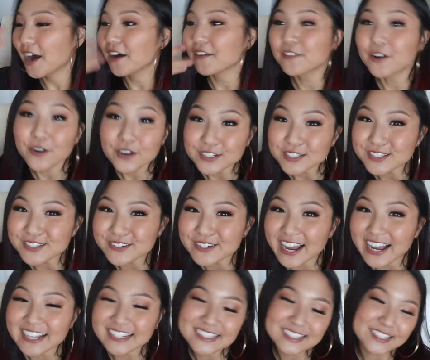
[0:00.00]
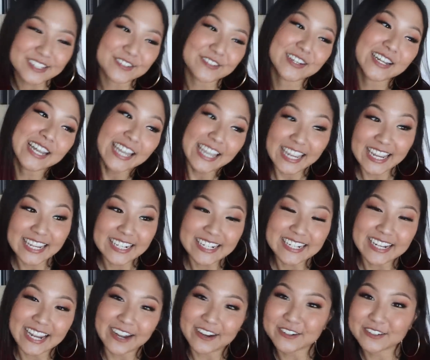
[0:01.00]
Of course you guys do. In
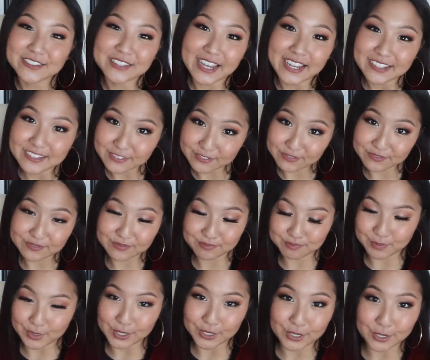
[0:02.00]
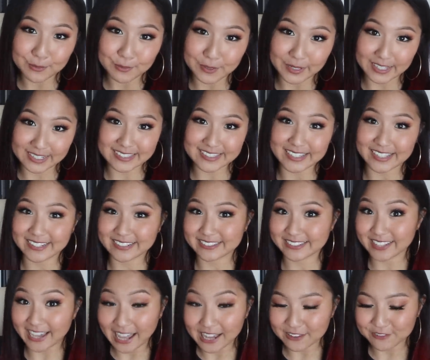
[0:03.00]
and Out, that burger place in
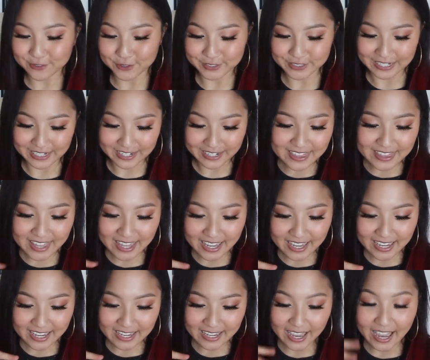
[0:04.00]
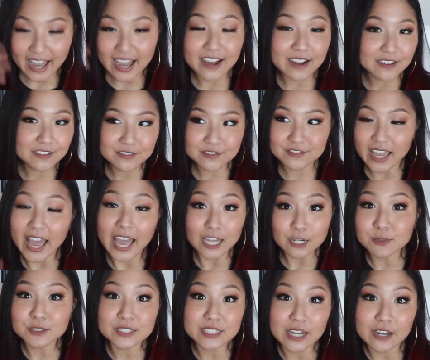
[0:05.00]
California. They have
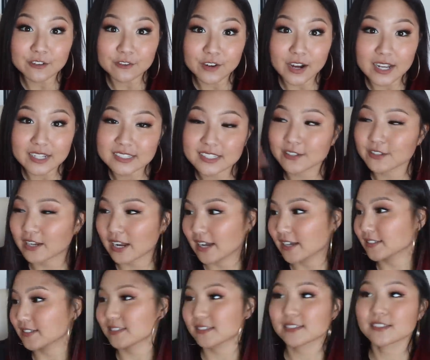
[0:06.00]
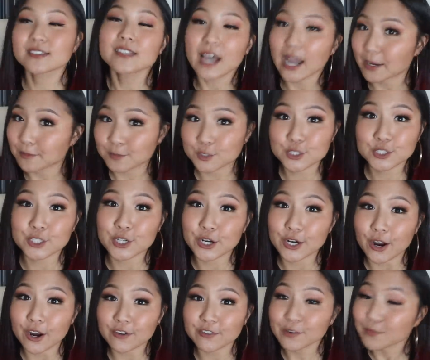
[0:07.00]
animal style fries that you guys, I'm sure,
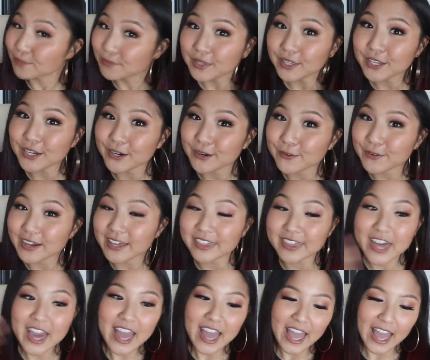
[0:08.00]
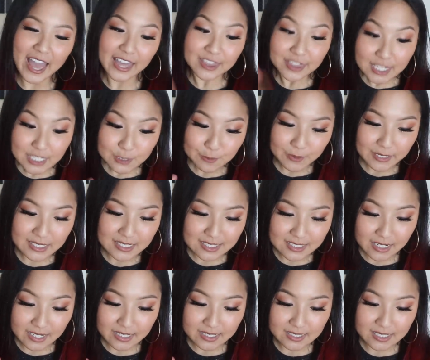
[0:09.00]
are familiar with. And this place
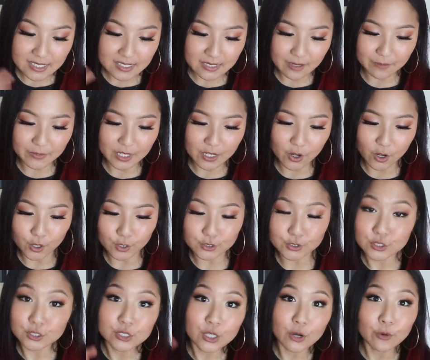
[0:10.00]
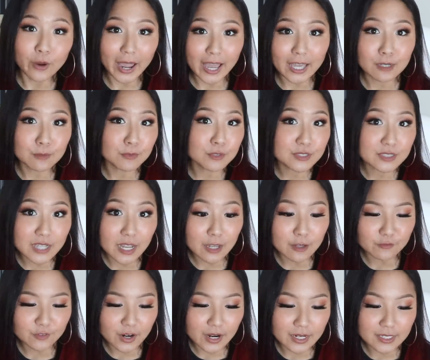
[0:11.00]
does something called no animal style
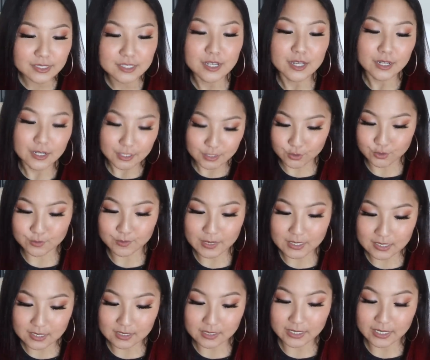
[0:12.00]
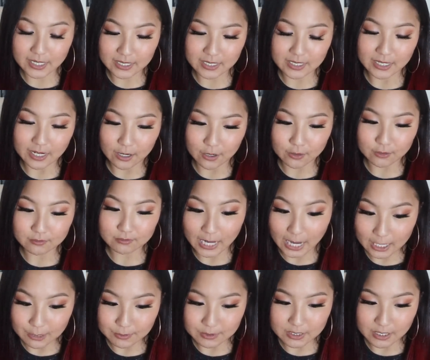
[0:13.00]
fries. So it's basically In and Out
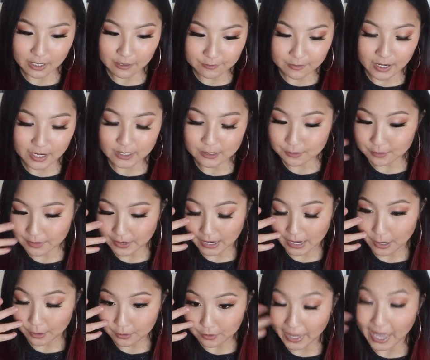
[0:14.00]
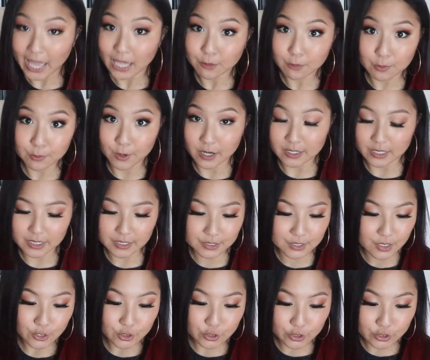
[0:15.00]
animal style fries without animal
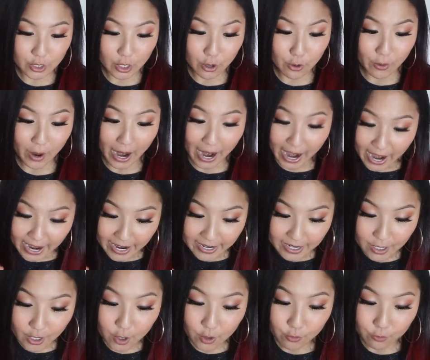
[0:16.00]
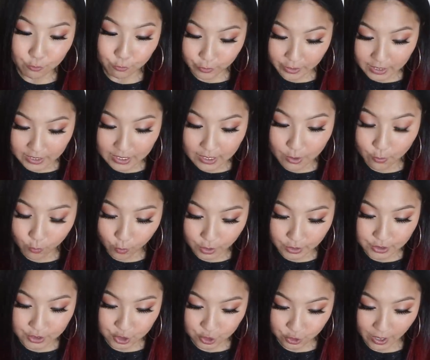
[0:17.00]
products. So I really
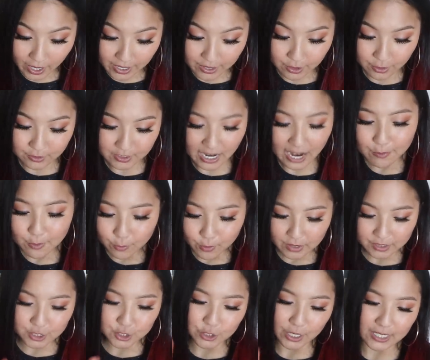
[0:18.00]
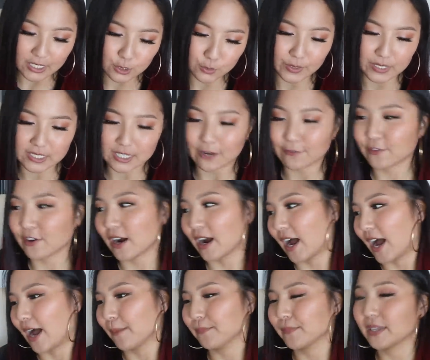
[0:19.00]
want to try those. I've been wanting to try this place out for a
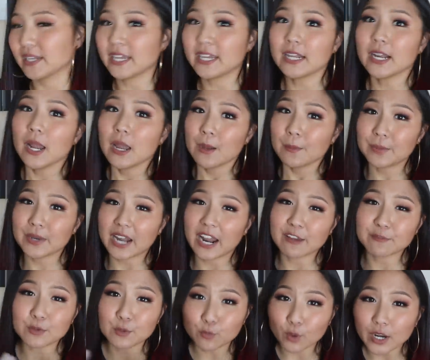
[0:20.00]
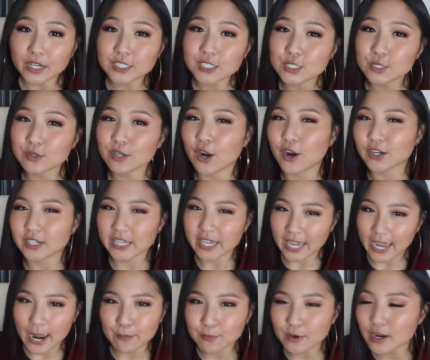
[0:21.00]
hot minute, but I've been wanting to do it on
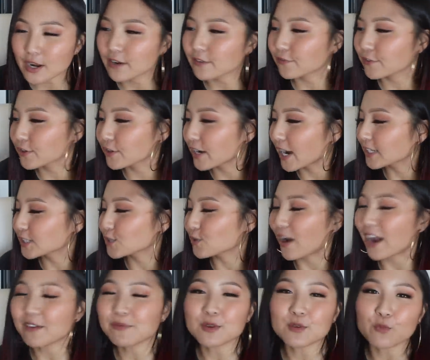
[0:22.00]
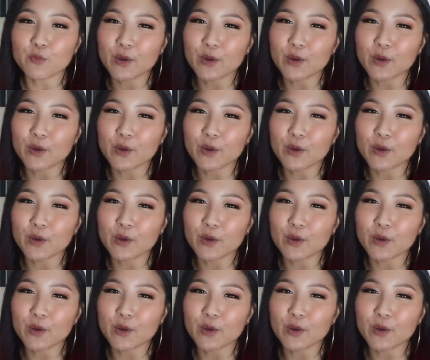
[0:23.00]
camera for you guys. So I've been